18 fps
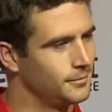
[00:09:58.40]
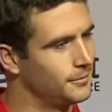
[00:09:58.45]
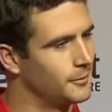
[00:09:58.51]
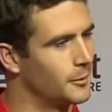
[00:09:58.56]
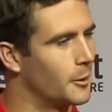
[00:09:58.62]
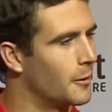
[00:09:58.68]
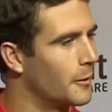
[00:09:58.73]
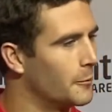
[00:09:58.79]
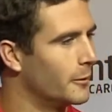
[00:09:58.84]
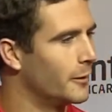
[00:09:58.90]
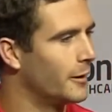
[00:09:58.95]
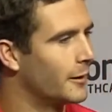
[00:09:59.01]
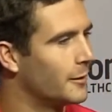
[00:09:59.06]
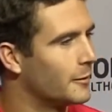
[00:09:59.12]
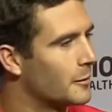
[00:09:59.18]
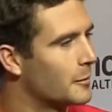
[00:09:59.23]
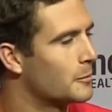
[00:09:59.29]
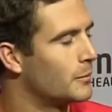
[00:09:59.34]
No, I really
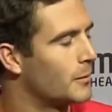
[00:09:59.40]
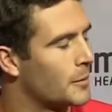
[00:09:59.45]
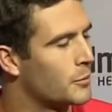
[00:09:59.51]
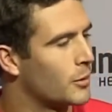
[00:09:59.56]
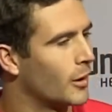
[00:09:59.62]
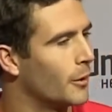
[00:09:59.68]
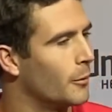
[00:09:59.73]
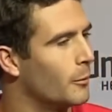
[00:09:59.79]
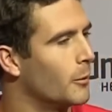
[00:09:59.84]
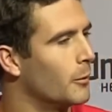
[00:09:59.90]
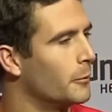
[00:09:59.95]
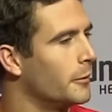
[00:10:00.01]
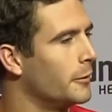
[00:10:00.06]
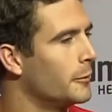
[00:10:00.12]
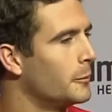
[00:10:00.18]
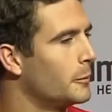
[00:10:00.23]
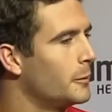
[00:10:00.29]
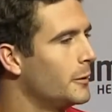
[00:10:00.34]
hadn't. I probably won't
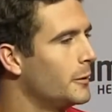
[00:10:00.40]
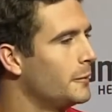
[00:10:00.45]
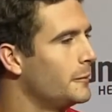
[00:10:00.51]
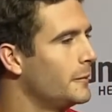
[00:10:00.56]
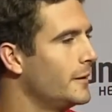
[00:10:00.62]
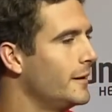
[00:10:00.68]
either, but